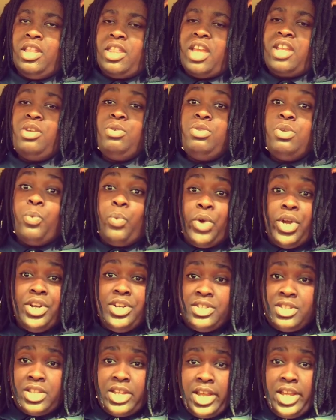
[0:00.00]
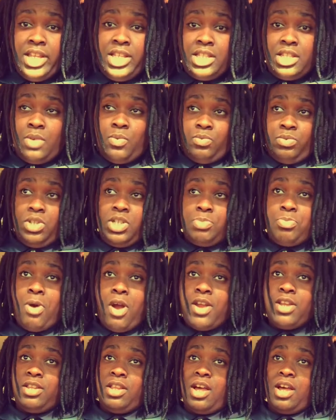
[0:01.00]
They do the weirdest things in this
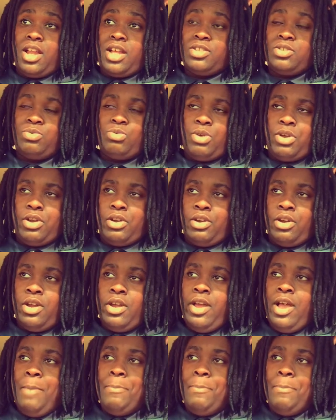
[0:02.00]
parking lot, I swear.